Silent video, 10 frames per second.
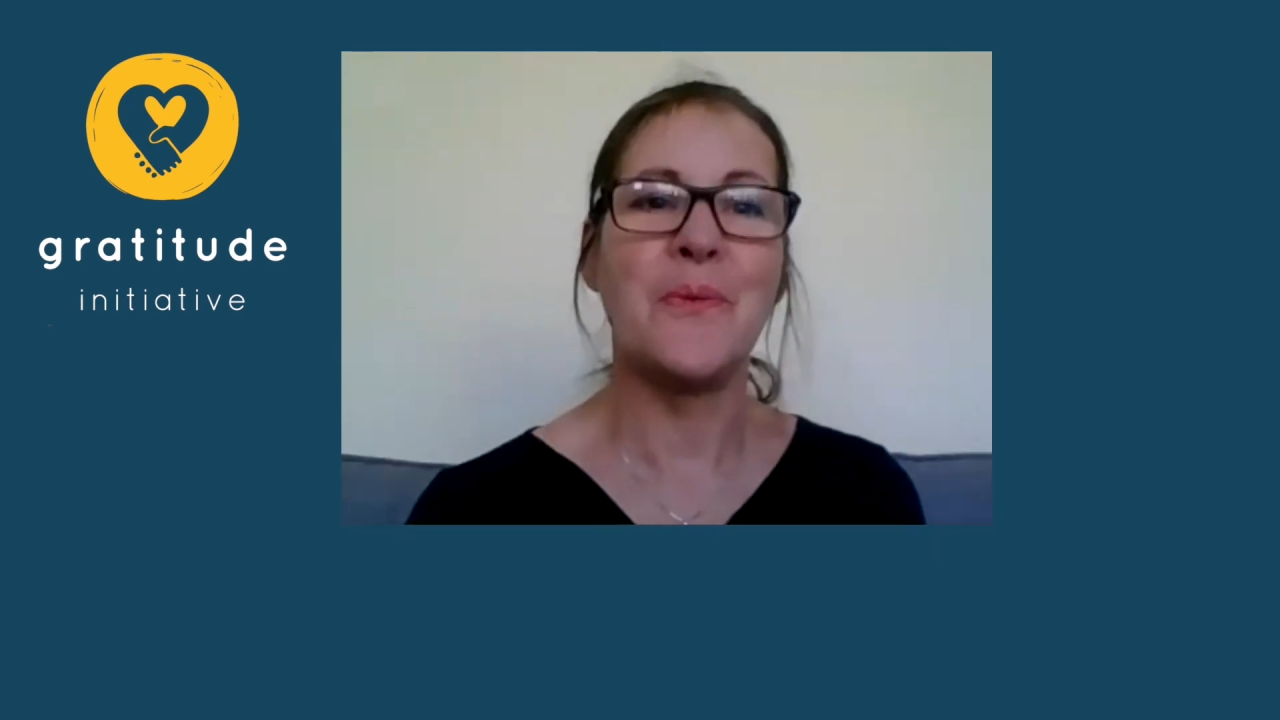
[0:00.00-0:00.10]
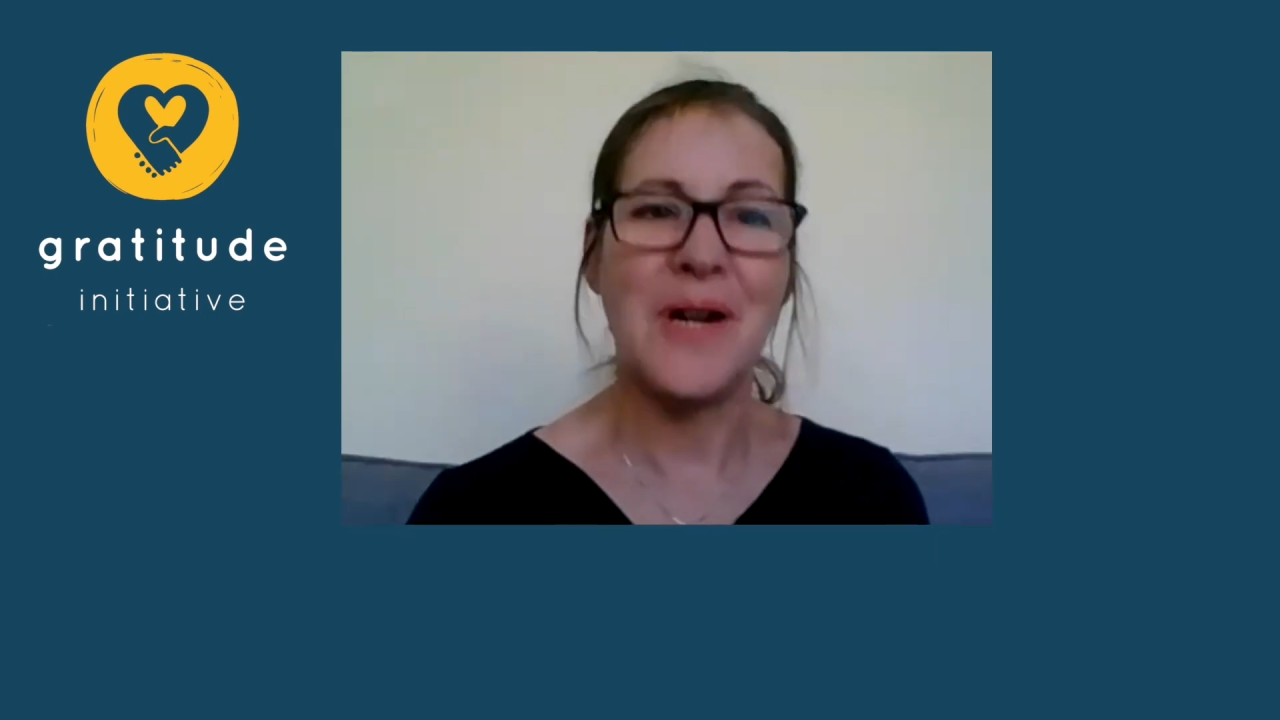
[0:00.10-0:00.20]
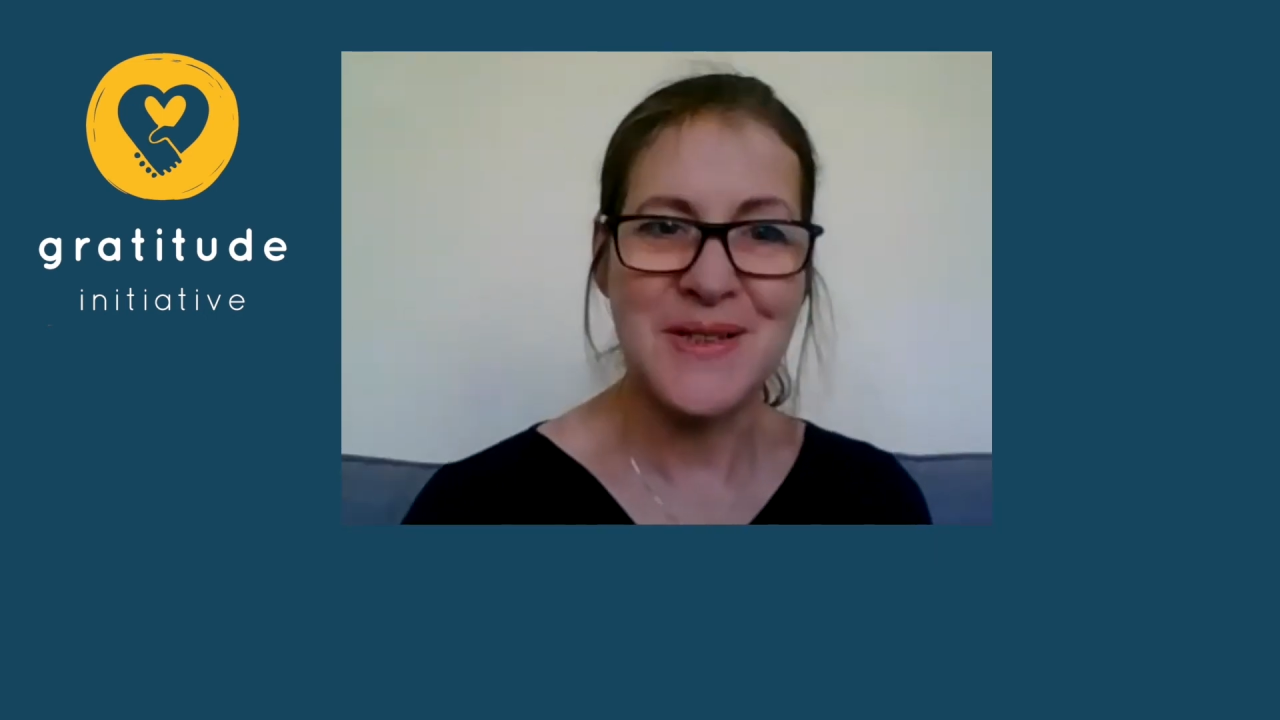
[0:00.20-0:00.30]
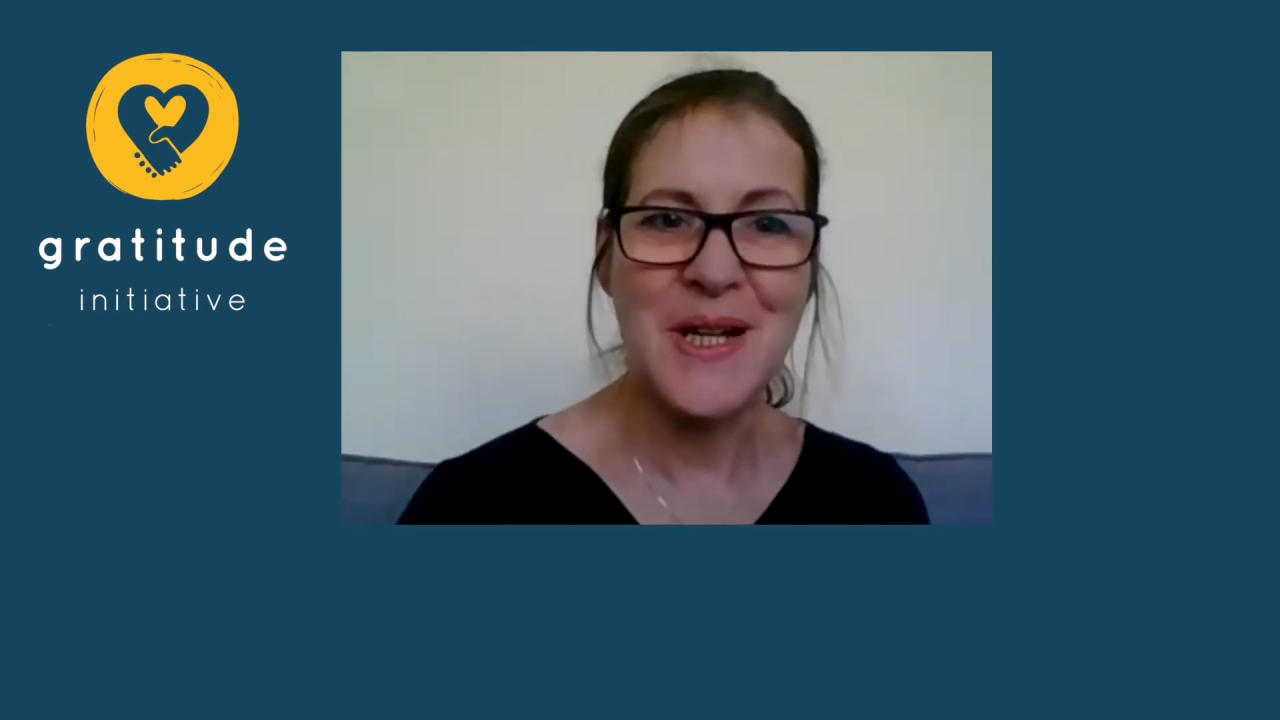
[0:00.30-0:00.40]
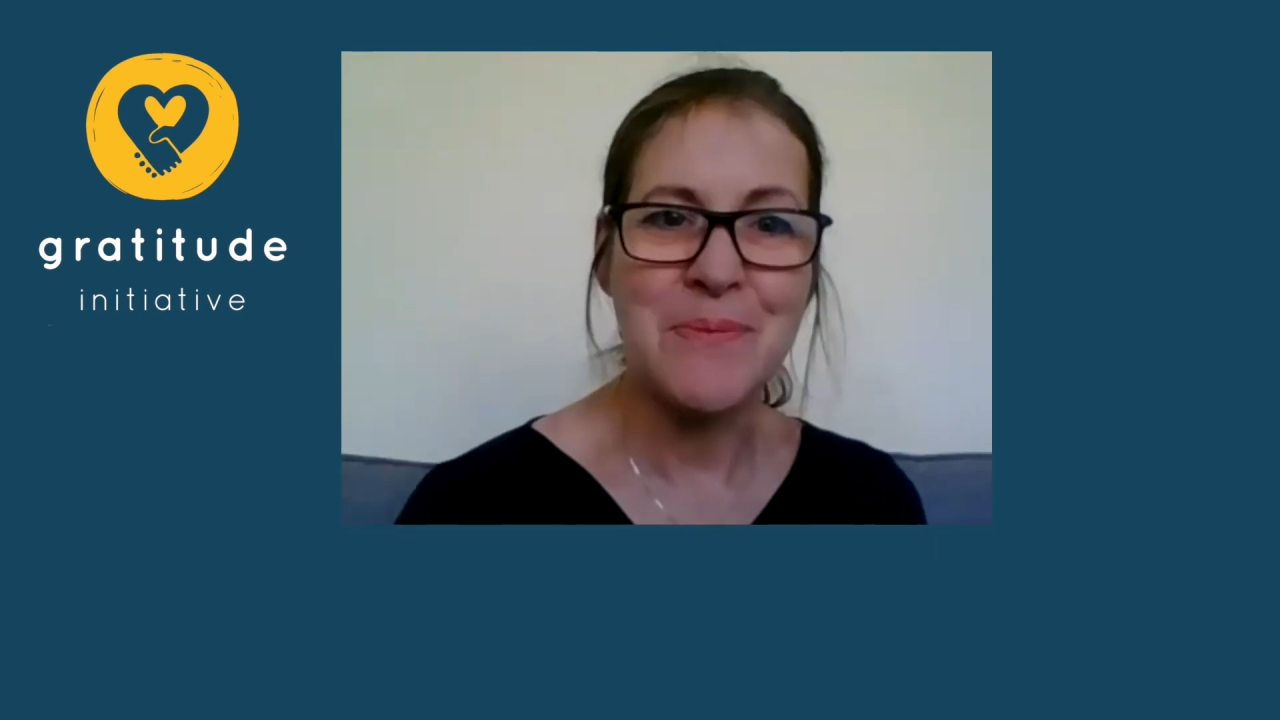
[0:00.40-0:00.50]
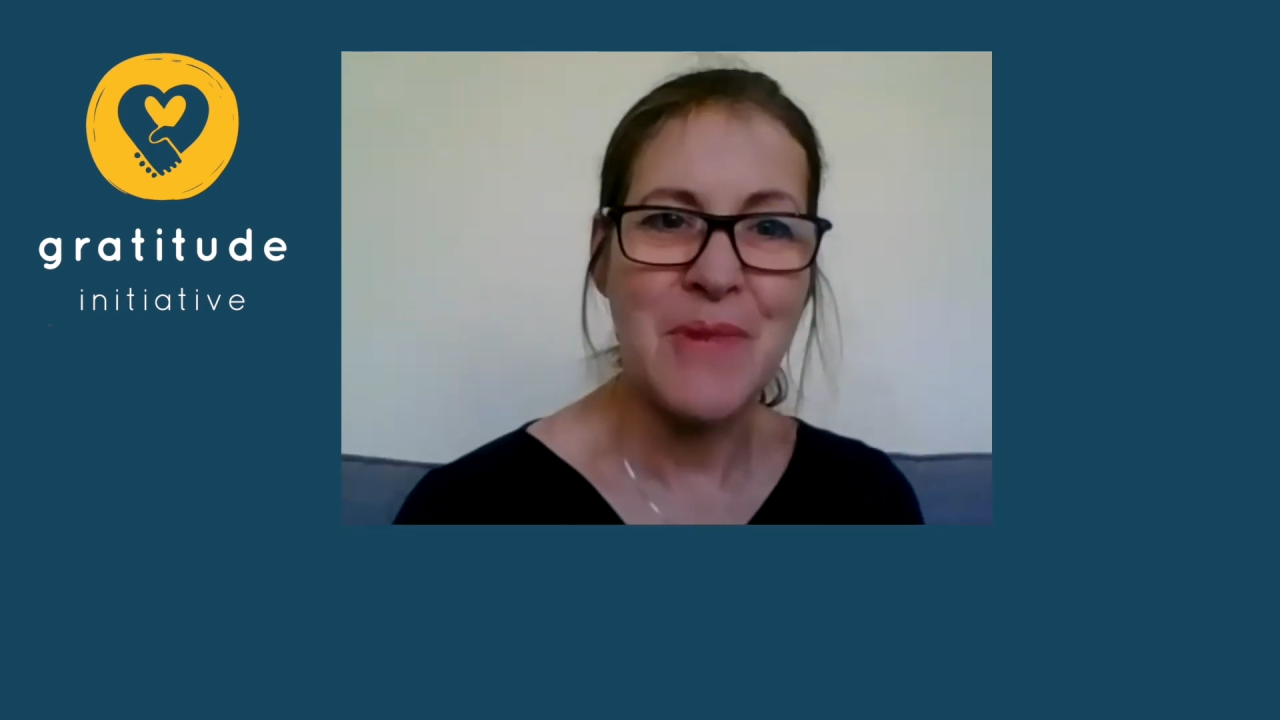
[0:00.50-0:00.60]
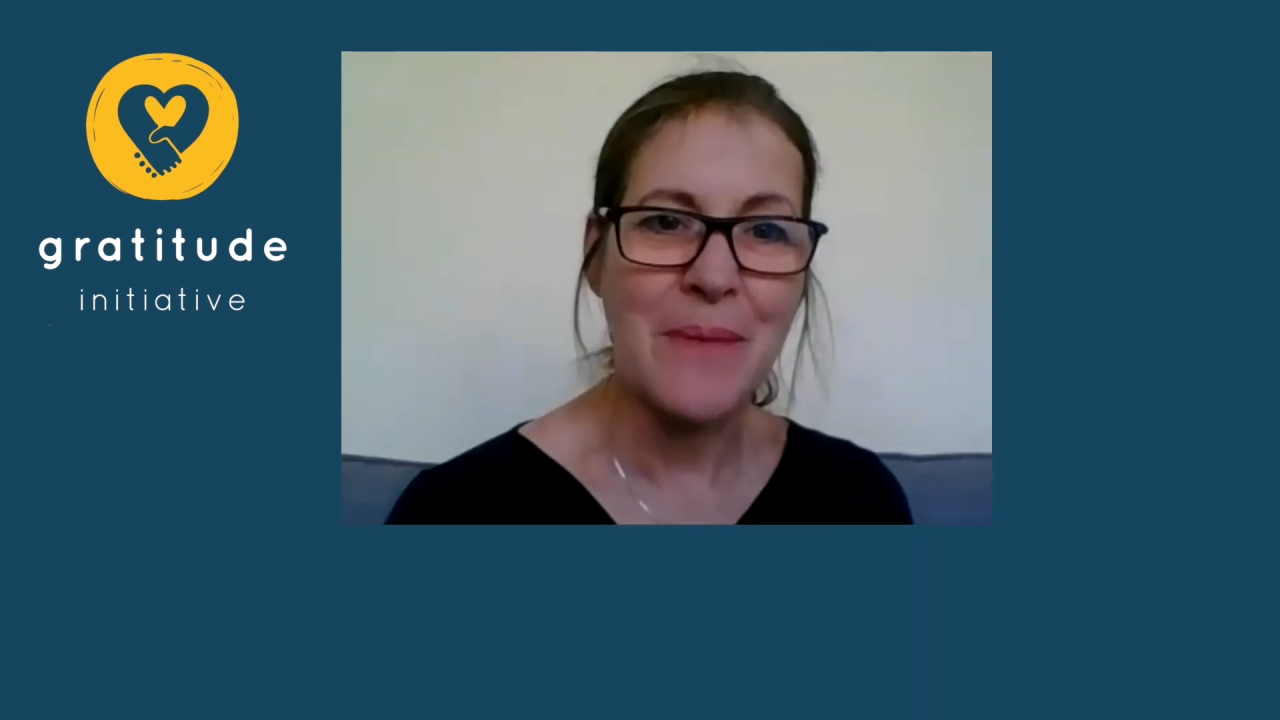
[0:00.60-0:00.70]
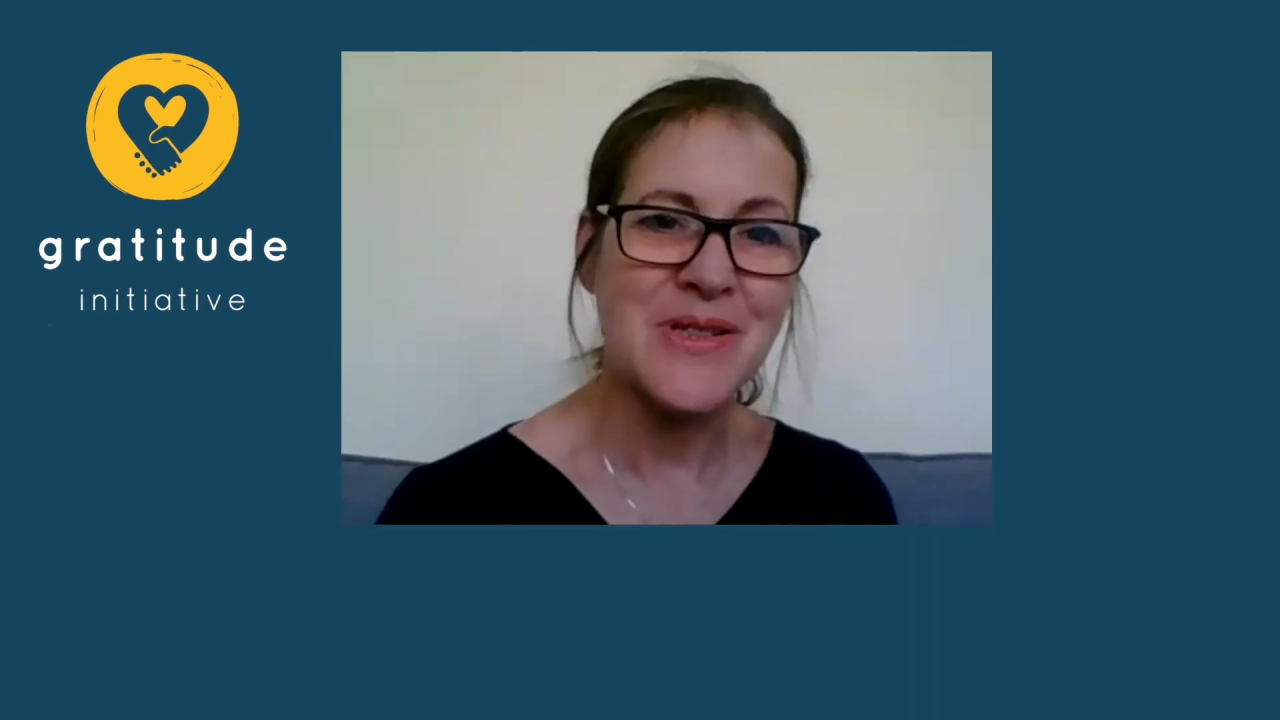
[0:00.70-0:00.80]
ones will come up.